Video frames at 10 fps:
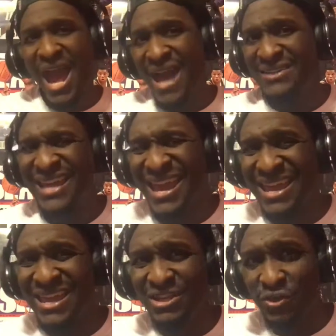has
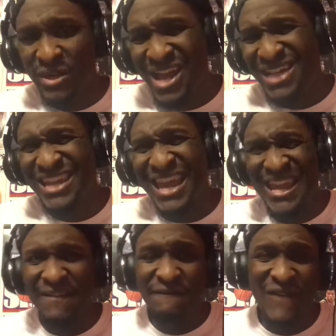that
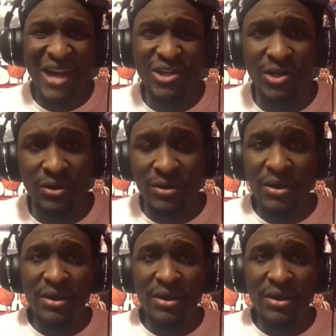it factor.